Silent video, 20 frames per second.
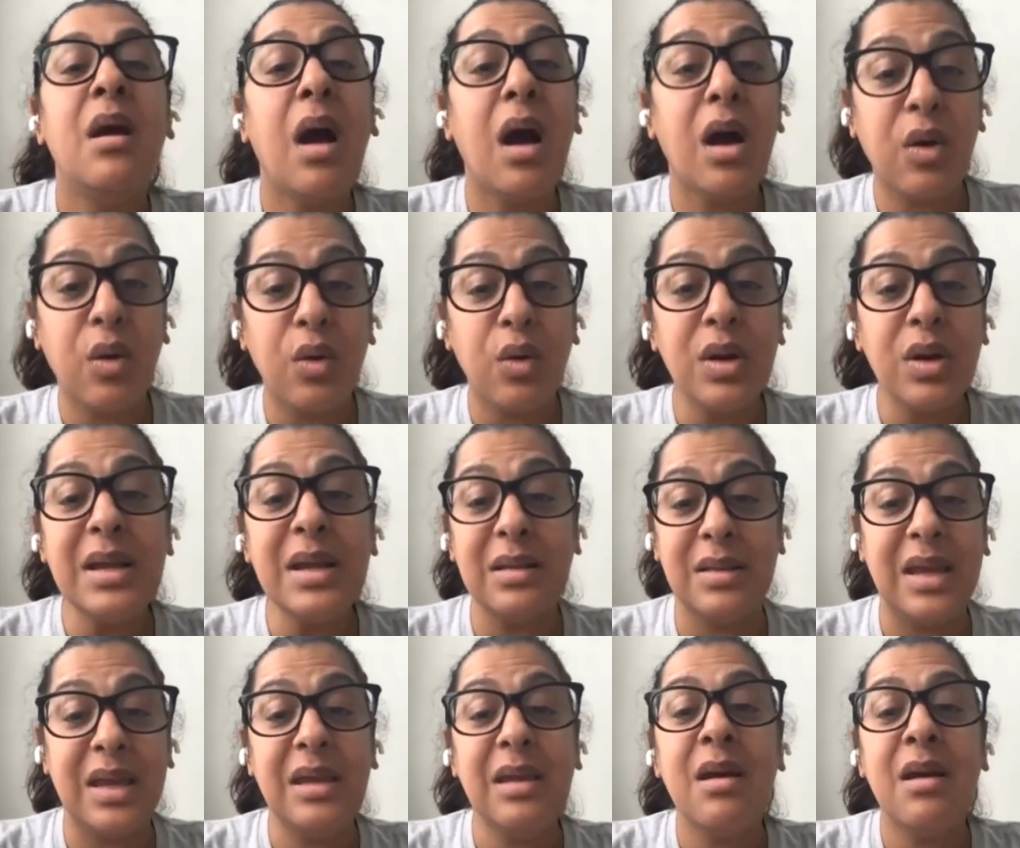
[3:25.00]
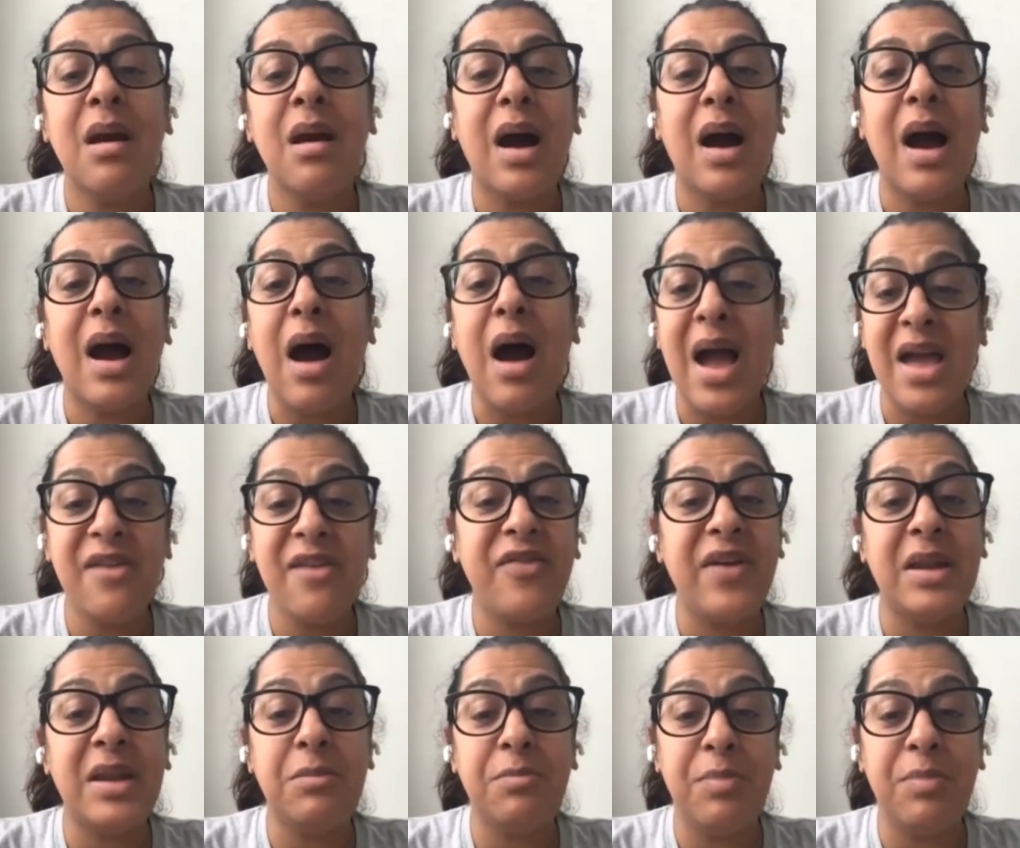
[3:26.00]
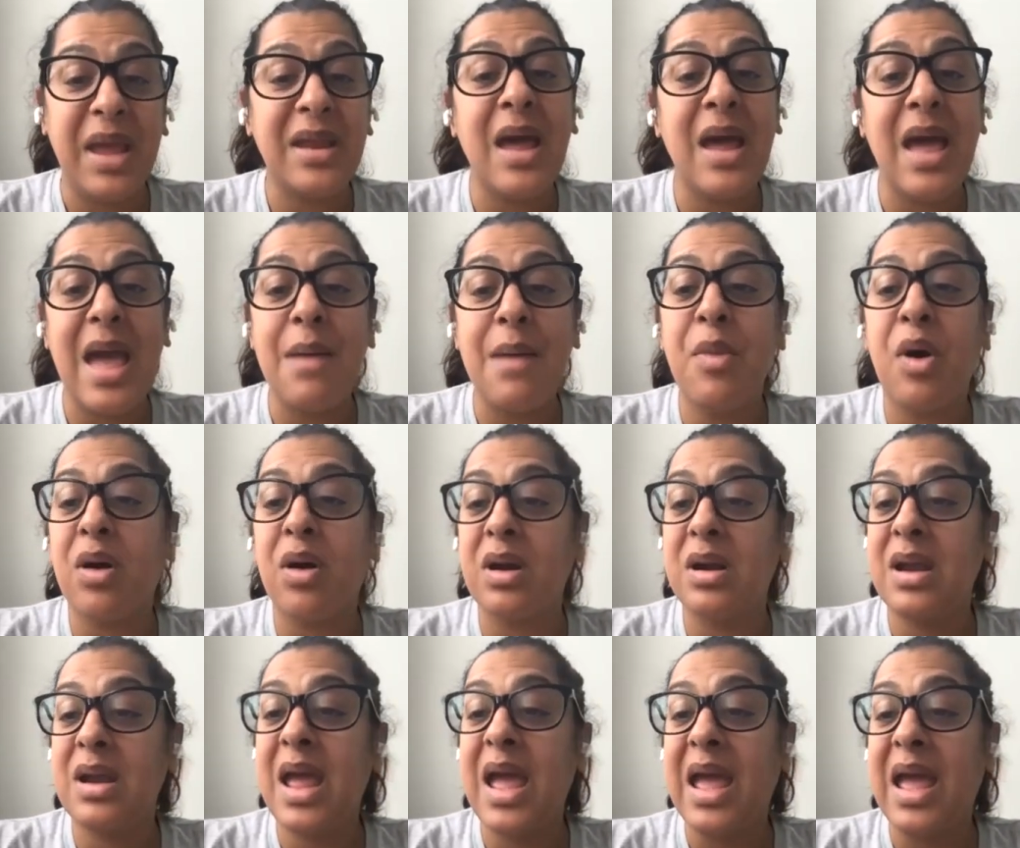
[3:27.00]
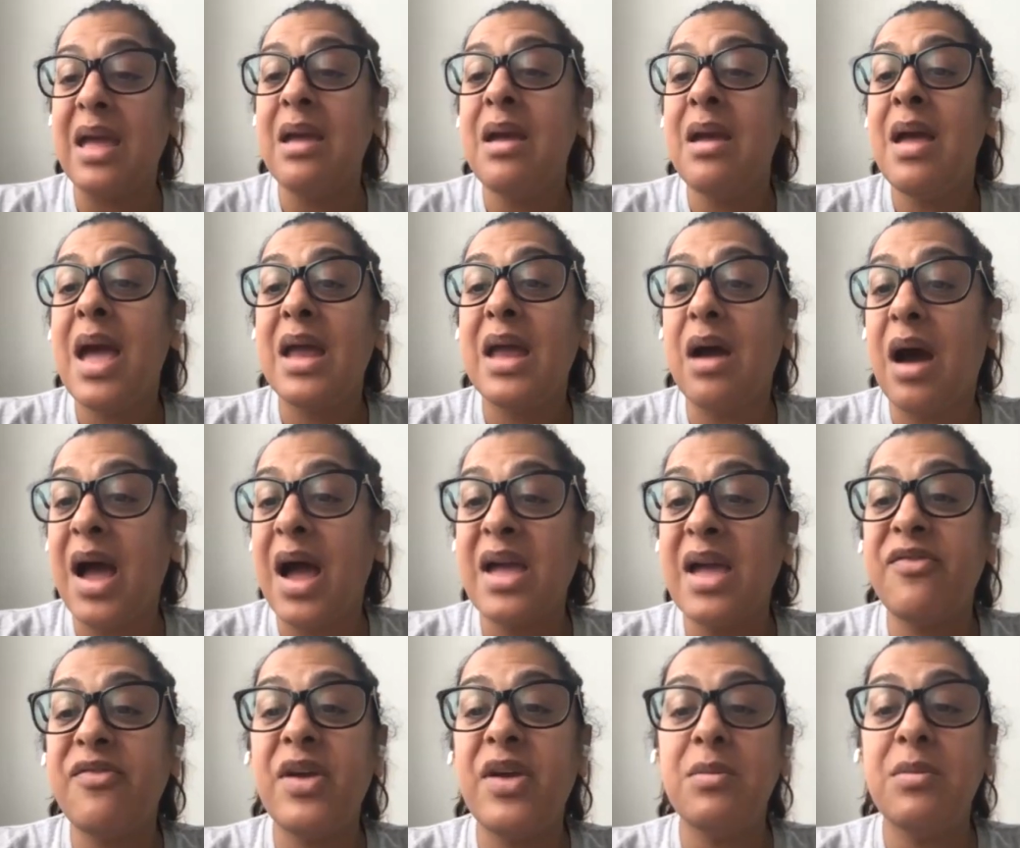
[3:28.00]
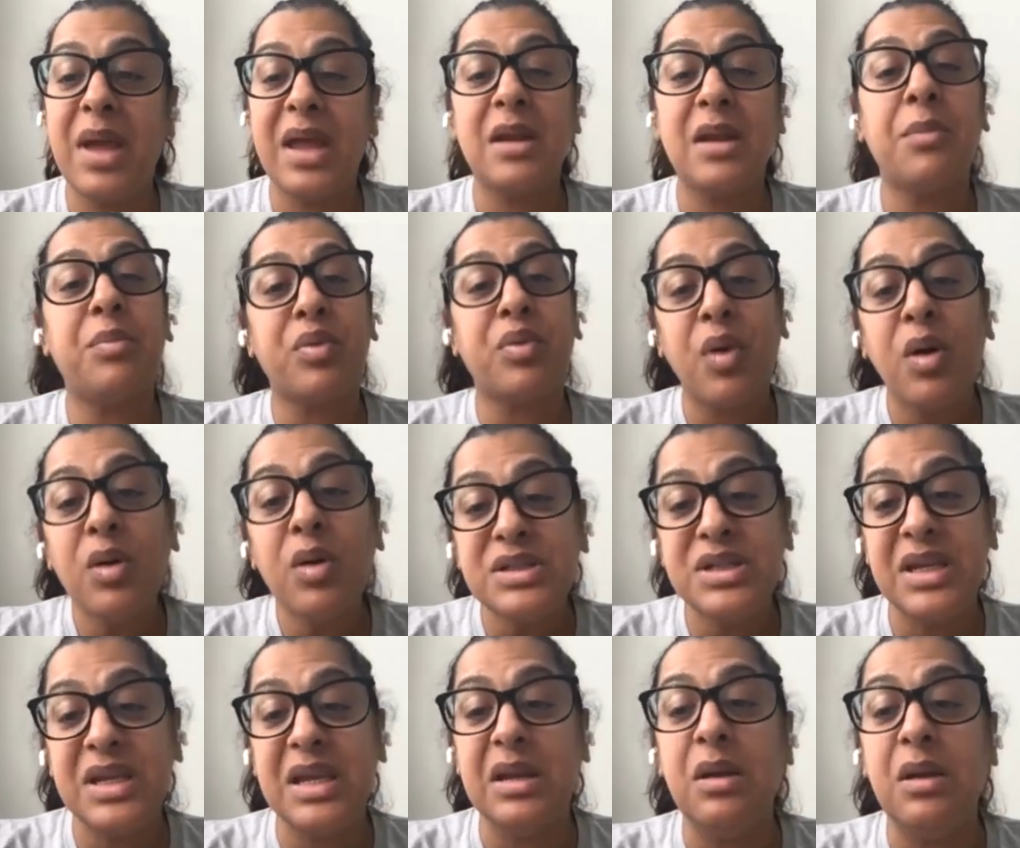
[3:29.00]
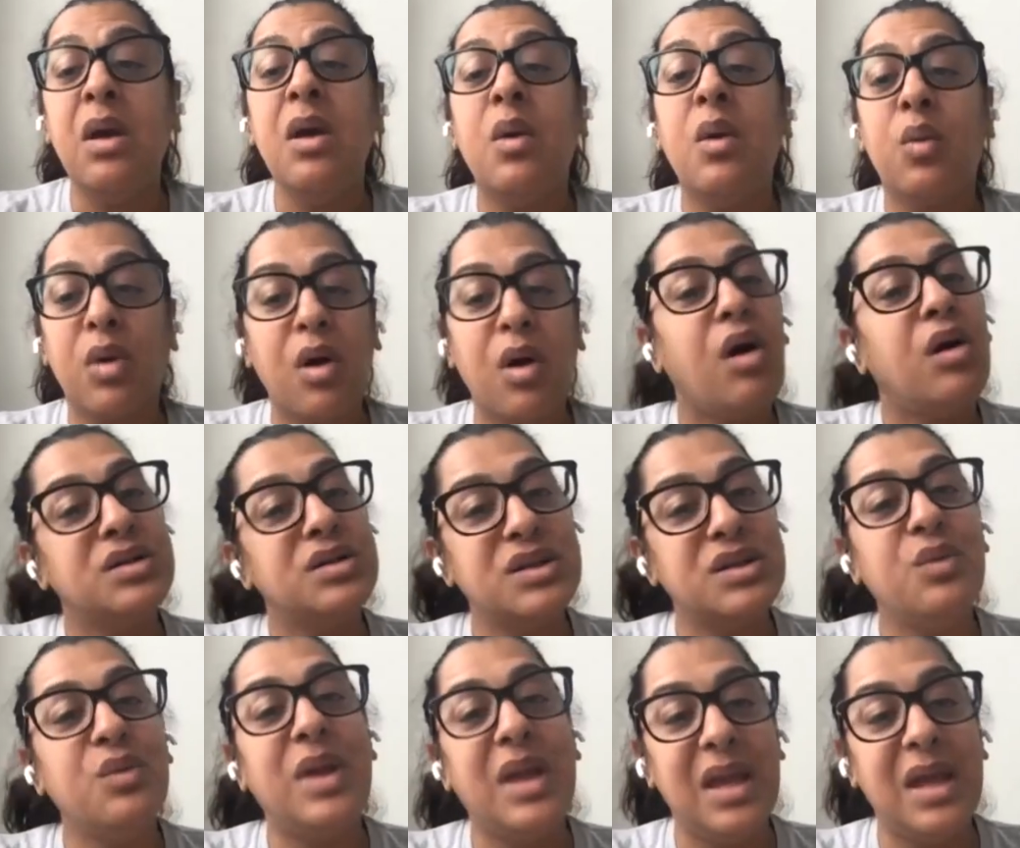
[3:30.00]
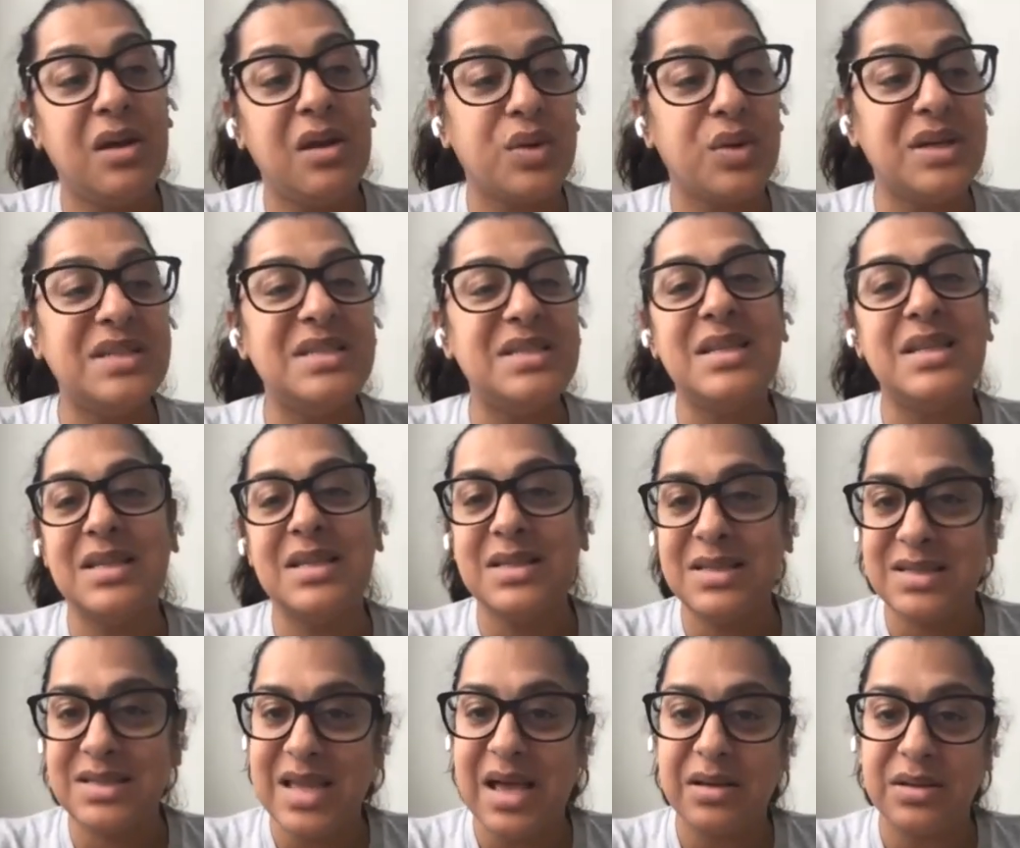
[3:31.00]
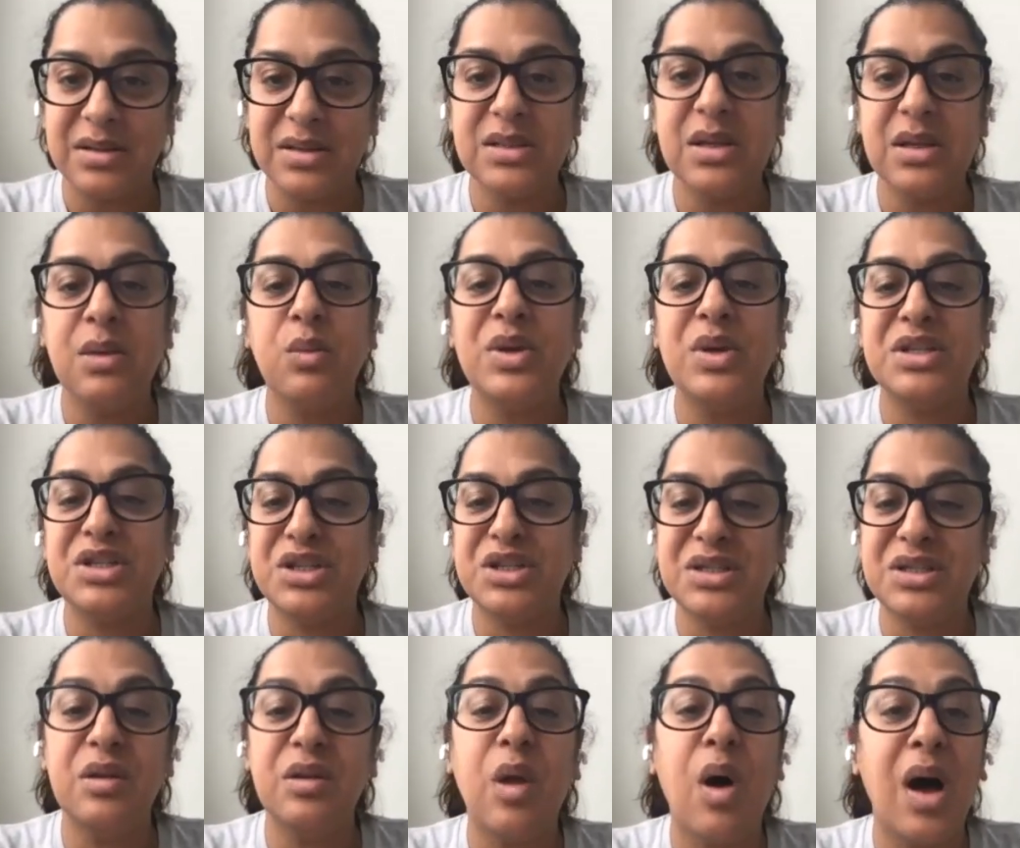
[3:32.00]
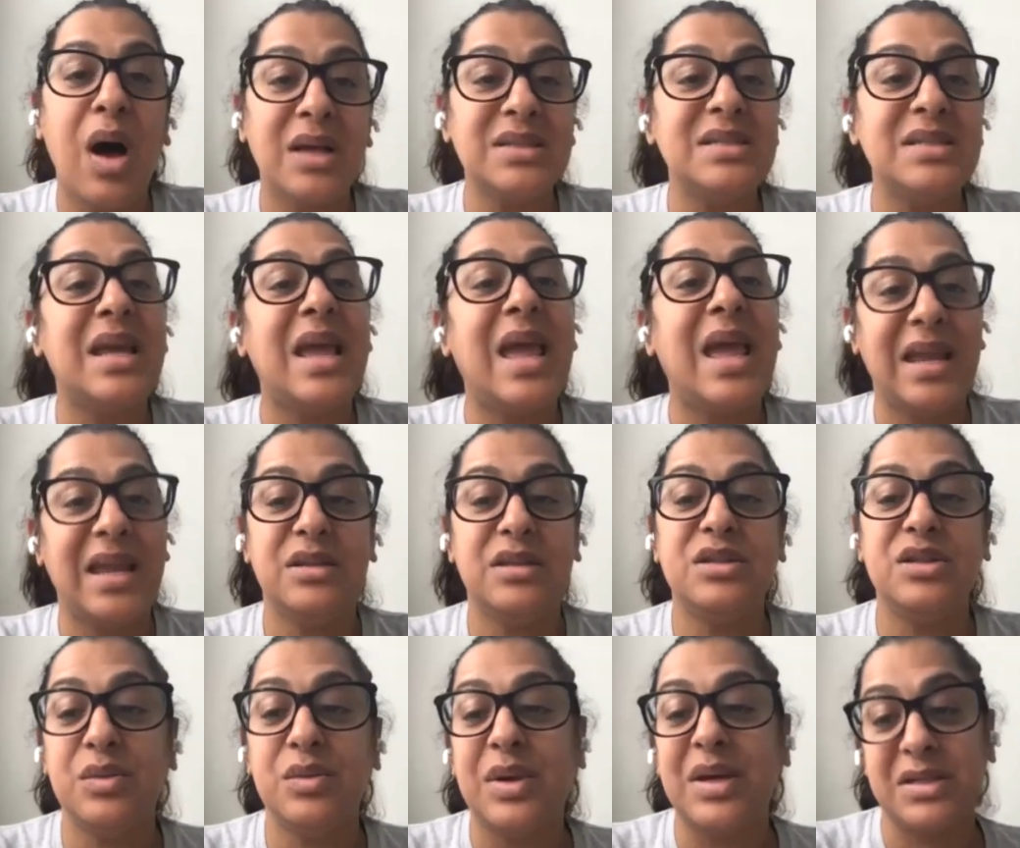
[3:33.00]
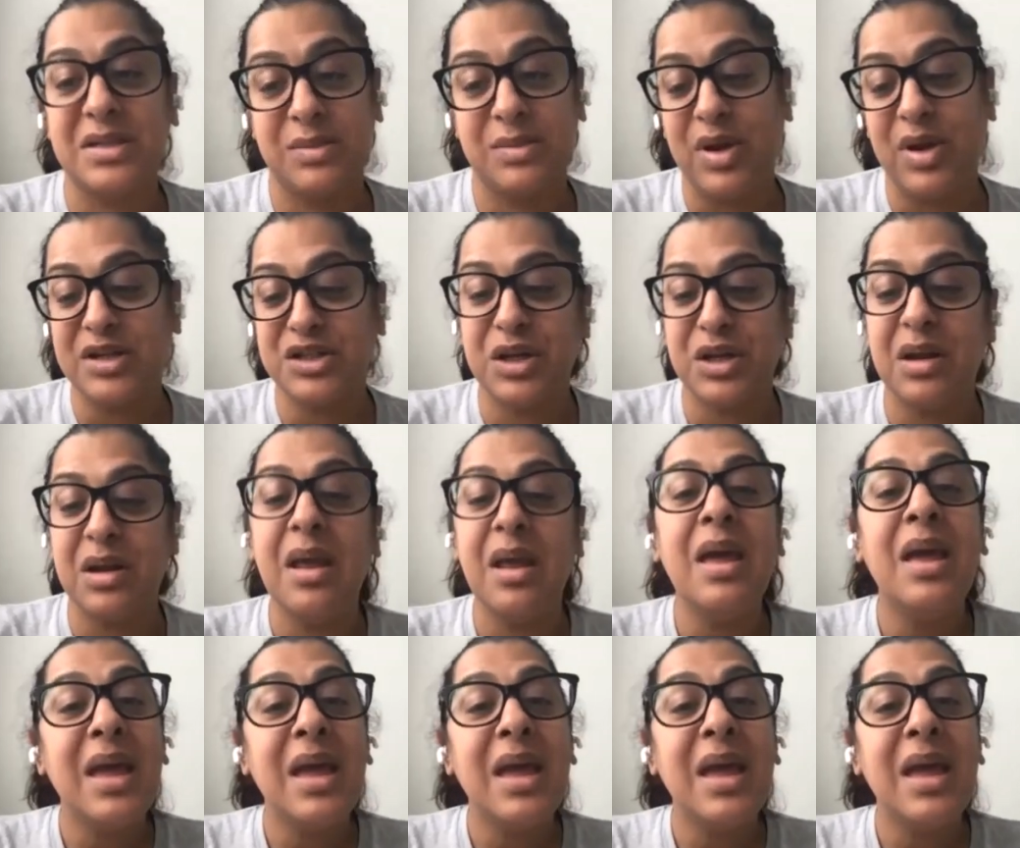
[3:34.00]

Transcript: Accordingly, IFN beta mRNA and IFN beta protein were also increased in cells which lost ADA2 expression,